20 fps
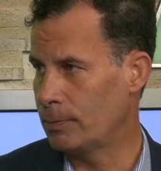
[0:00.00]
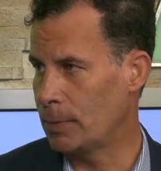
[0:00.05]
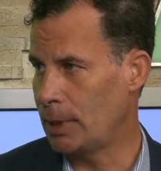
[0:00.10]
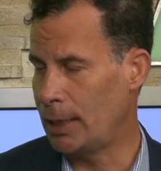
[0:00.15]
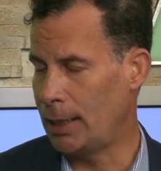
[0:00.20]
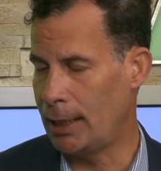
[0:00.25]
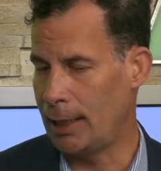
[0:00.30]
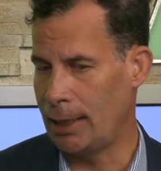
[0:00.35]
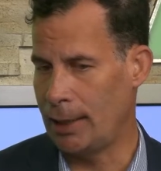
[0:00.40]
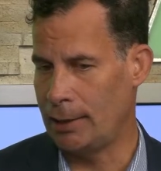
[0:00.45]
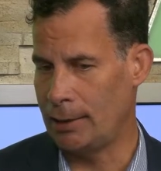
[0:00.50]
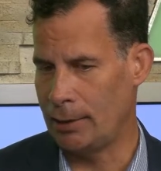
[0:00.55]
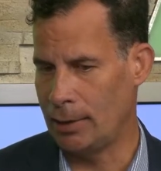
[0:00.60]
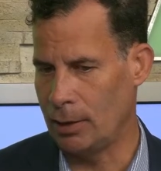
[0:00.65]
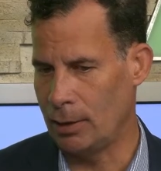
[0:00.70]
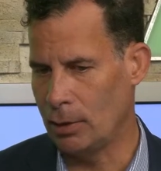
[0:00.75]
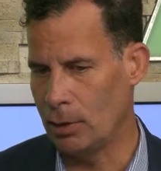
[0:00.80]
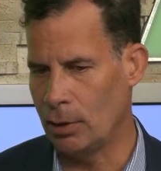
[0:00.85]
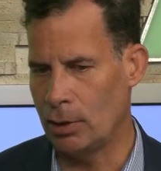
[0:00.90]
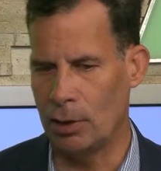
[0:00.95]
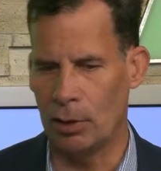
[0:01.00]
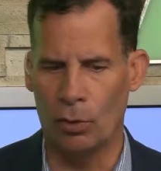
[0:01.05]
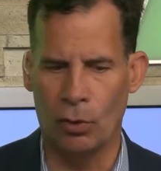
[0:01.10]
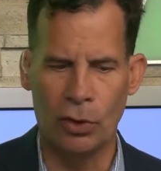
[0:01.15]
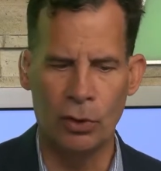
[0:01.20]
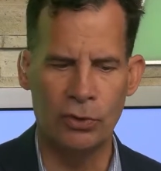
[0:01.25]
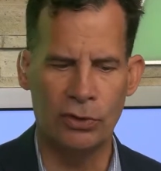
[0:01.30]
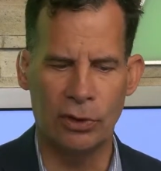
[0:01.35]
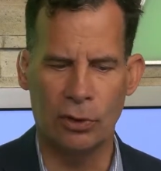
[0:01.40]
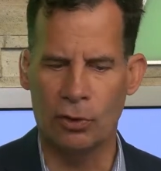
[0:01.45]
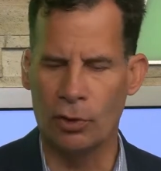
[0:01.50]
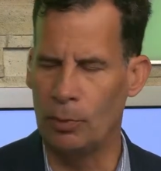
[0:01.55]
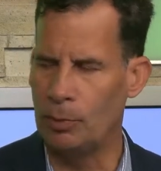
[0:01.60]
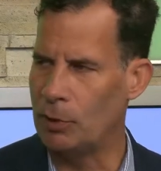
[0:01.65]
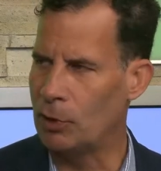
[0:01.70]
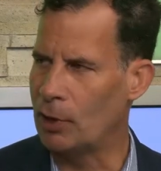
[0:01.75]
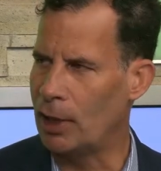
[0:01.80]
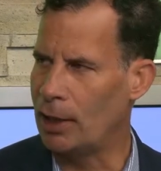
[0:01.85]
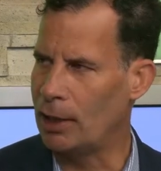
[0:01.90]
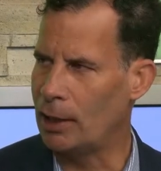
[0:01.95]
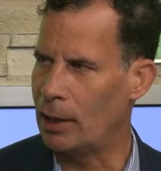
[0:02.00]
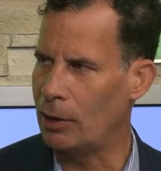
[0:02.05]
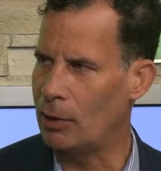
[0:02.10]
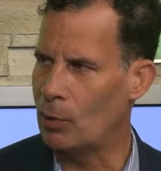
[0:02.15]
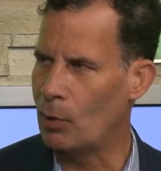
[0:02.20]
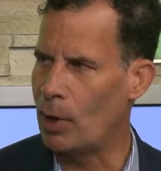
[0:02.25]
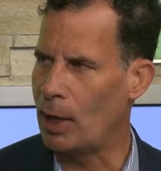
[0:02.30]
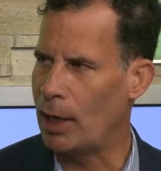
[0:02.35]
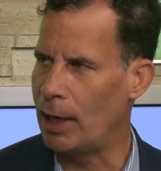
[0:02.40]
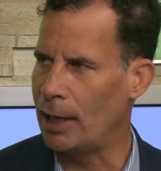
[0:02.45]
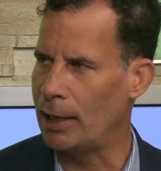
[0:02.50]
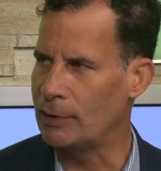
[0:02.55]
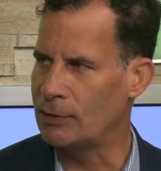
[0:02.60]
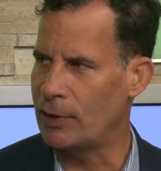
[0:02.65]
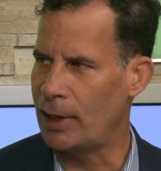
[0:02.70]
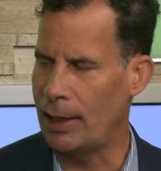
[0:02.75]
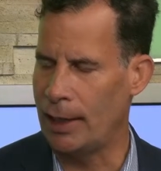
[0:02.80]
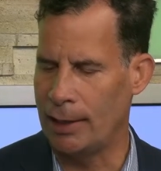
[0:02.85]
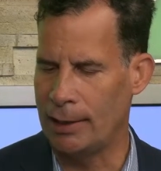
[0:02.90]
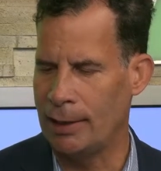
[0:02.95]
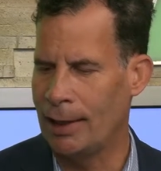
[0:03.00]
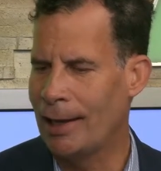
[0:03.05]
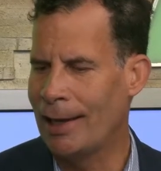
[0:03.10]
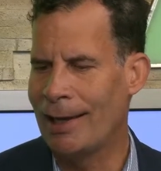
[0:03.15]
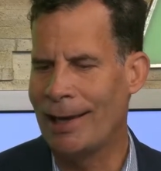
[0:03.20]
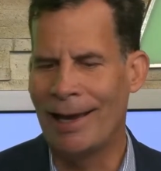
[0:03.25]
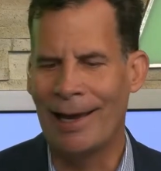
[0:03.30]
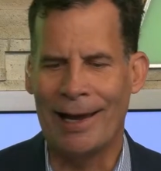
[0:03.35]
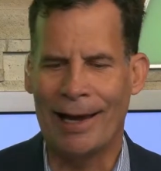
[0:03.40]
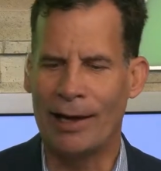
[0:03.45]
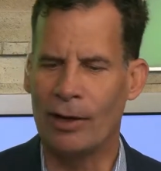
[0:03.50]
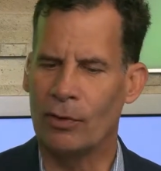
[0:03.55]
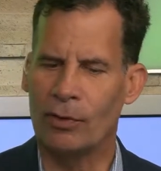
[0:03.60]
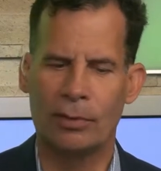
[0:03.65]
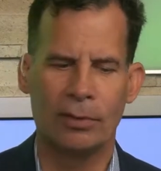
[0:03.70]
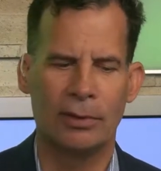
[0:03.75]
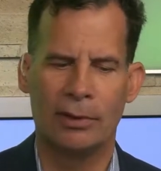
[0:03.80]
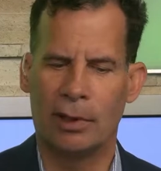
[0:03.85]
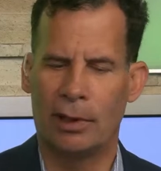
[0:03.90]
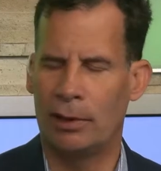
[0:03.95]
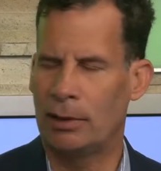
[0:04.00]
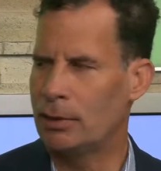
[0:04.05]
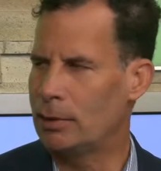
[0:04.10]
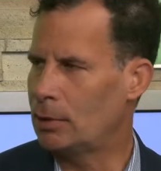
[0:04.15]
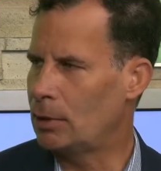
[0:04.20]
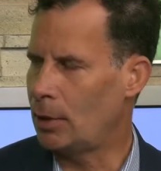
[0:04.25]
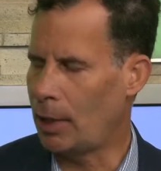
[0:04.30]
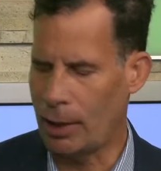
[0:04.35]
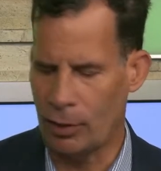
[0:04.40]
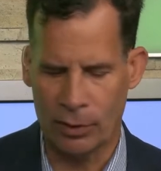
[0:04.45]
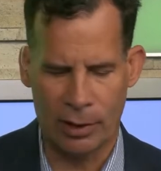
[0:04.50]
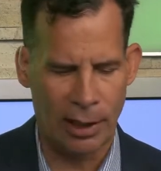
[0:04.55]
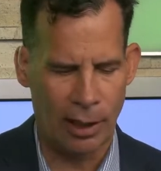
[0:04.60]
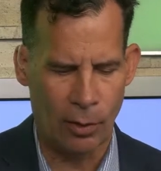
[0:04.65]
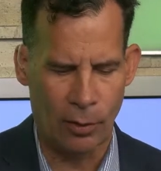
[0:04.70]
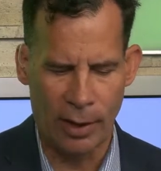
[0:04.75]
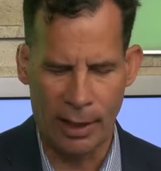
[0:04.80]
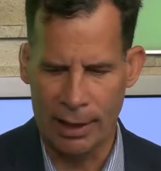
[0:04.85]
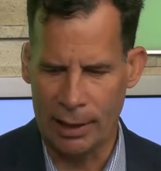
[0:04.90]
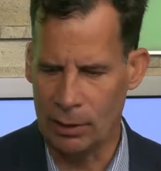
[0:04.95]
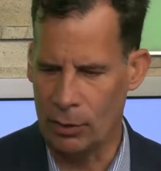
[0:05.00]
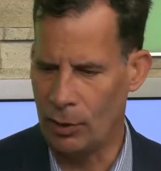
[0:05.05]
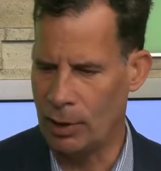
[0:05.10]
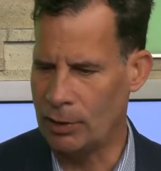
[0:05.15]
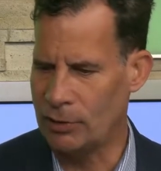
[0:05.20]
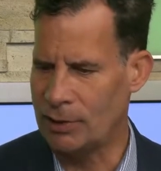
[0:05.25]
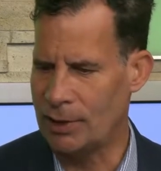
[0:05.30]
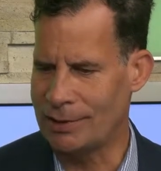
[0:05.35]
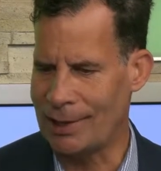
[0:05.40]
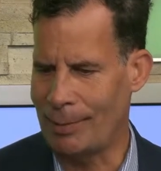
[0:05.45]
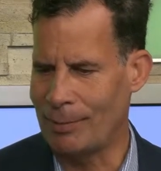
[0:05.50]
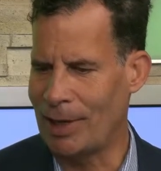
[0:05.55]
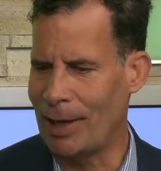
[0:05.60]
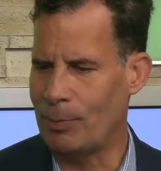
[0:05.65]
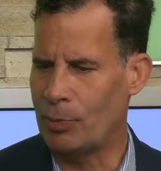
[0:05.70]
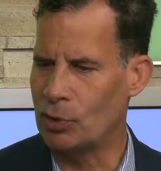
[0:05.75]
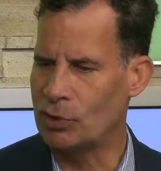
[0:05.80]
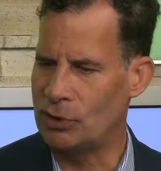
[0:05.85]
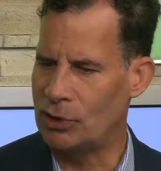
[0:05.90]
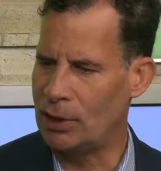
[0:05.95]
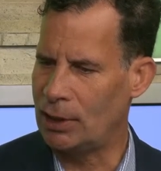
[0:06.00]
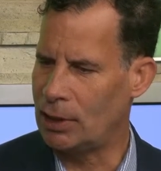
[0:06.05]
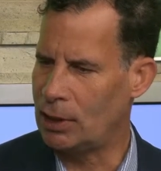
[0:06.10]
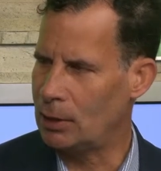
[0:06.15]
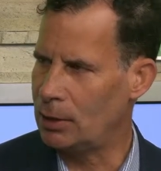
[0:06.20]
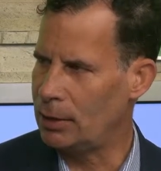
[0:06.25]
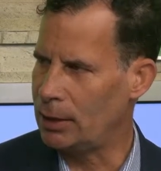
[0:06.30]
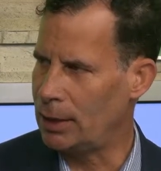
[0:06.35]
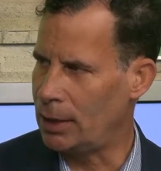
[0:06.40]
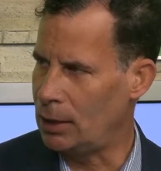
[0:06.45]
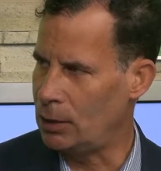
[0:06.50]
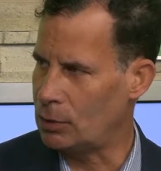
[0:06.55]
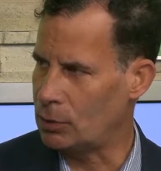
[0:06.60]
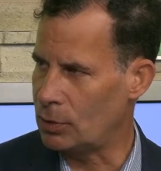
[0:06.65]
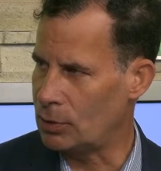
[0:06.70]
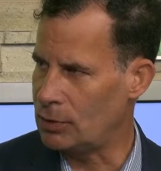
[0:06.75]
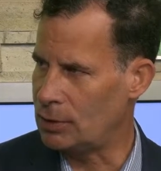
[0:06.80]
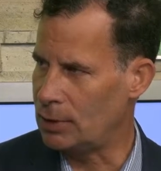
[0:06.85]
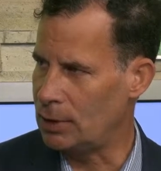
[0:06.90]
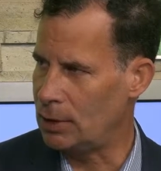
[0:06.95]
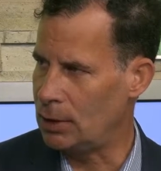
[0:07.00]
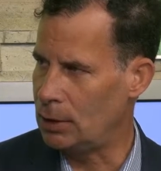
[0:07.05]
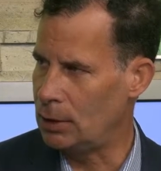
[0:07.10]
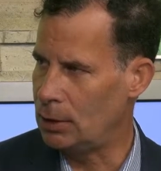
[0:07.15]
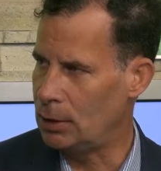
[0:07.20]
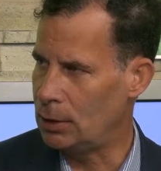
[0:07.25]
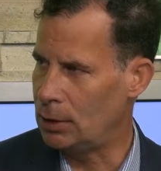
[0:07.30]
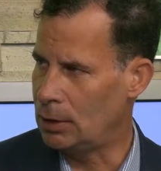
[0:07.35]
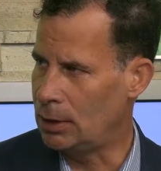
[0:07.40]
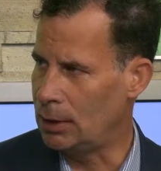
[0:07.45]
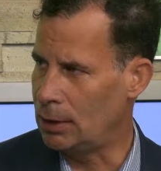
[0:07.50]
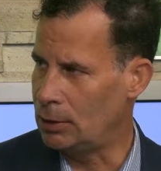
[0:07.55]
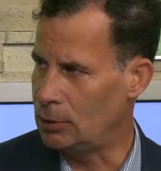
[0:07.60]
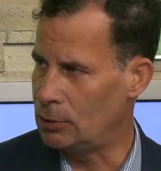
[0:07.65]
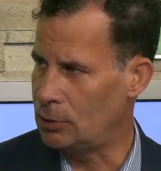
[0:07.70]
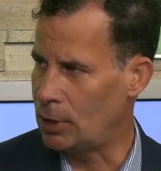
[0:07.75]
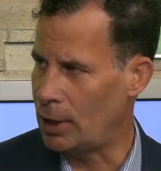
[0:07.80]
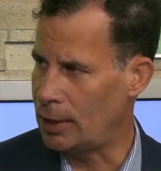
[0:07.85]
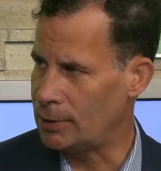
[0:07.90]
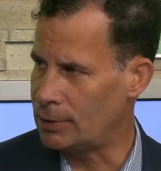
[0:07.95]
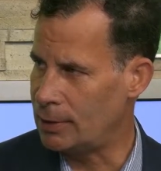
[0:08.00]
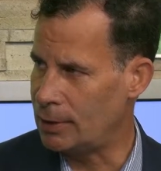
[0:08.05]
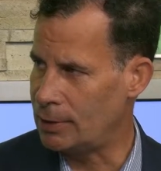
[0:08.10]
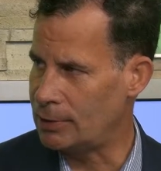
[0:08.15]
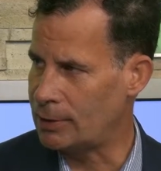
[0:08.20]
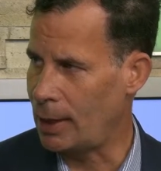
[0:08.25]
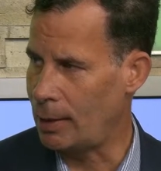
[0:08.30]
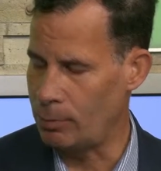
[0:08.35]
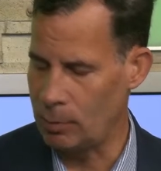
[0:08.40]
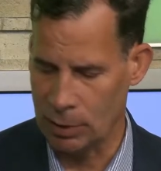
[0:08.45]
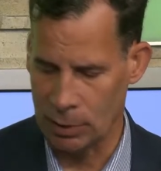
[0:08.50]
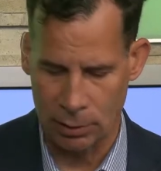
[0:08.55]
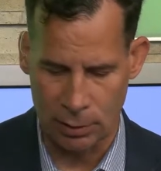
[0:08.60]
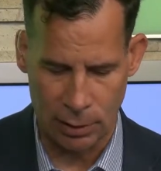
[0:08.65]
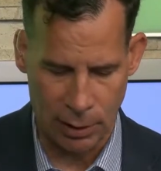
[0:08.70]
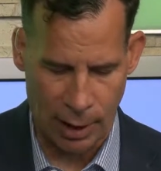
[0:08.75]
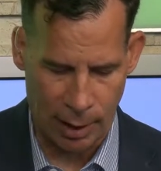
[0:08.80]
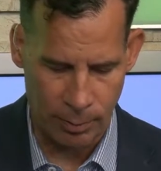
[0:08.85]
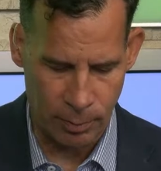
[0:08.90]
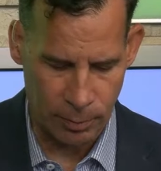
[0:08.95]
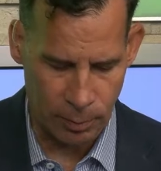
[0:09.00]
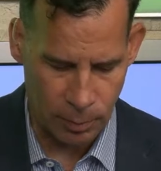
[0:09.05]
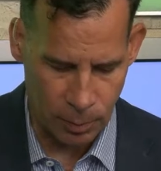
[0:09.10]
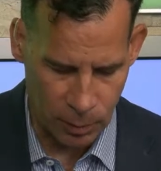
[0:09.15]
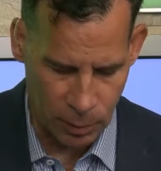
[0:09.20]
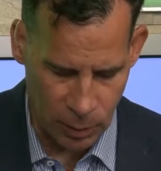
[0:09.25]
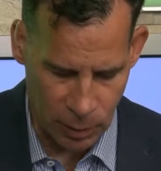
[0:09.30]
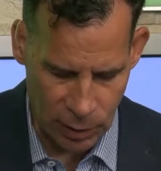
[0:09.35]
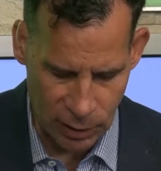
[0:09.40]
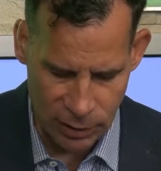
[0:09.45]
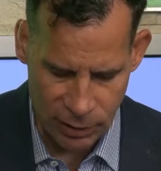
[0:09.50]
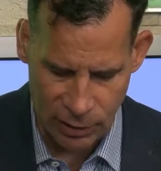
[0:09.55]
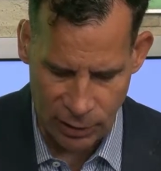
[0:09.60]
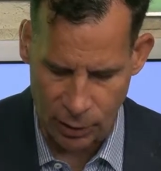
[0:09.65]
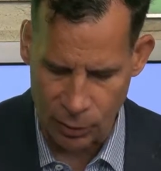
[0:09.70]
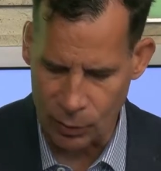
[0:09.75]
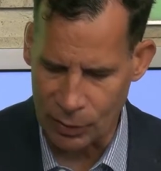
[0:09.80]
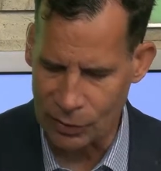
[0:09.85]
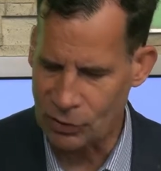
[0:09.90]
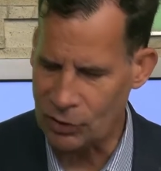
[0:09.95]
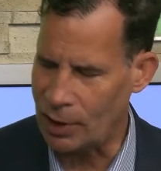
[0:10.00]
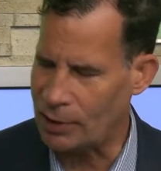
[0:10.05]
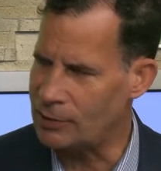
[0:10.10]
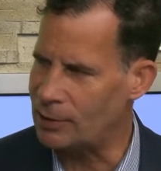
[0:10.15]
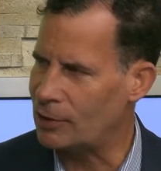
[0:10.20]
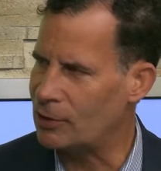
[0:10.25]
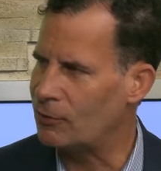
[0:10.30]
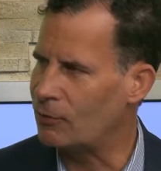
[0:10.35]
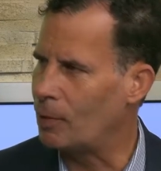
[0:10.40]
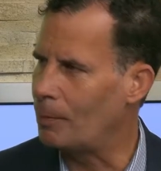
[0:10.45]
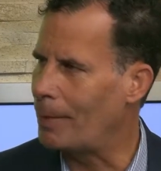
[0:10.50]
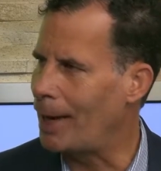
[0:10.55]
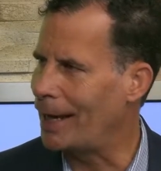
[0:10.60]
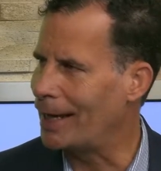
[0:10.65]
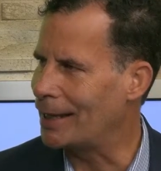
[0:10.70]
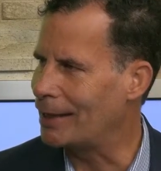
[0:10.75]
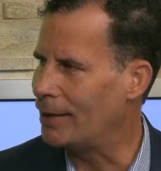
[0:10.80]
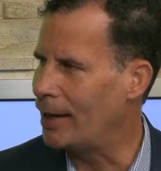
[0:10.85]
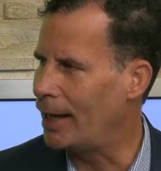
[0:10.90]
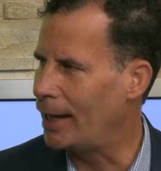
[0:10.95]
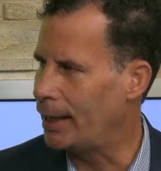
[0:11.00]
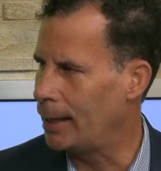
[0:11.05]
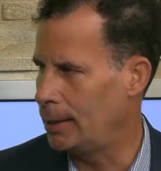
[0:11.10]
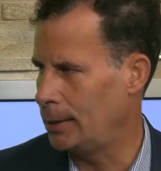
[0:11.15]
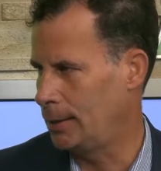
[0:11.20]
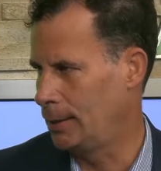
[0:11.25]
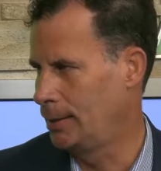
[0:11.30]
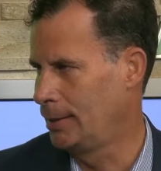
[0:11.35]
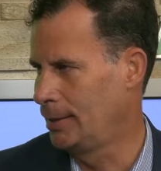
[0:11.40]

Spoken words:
And who's the group you're getting otherwise? And I don't care what any lawyer says. I'm not particularly interested in justice. I'm concerned with justice for my client.